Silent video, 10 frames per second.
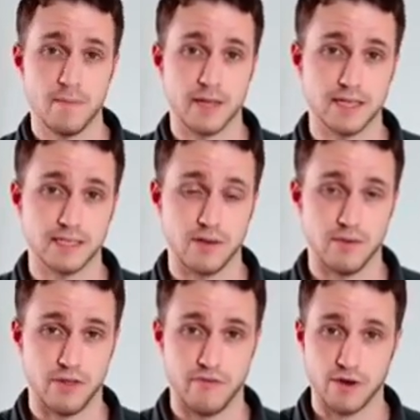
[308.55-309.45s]

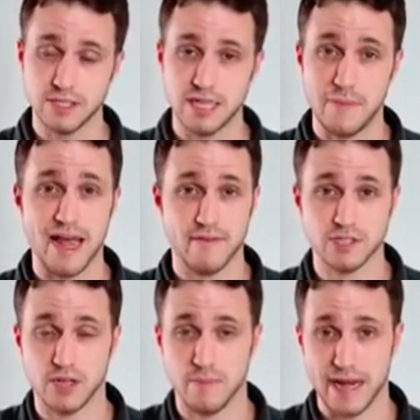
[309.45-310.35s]
because the first time I
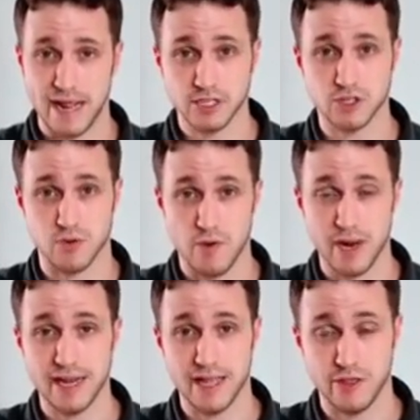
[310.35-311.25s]
ever saw bananas
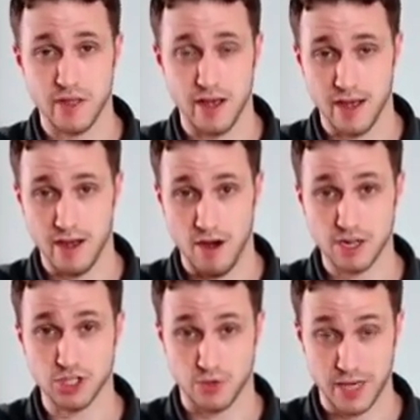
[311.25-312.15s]
growing in
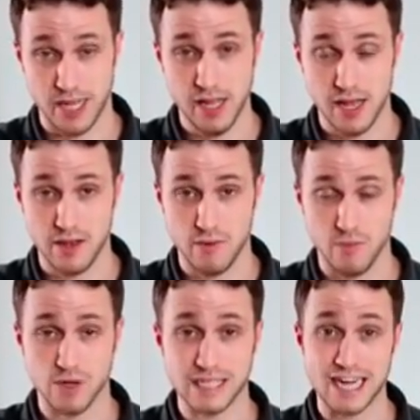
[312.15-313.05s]
on a tree
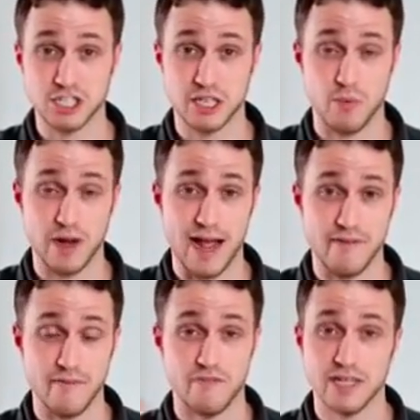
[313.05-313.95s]
was actually when
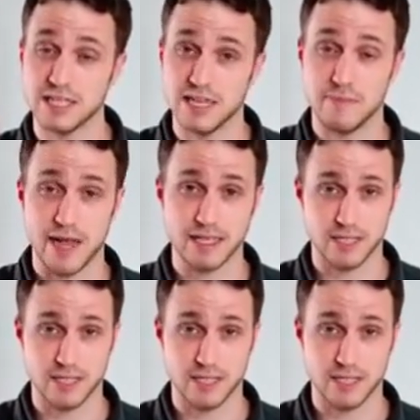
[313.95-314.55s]
I visited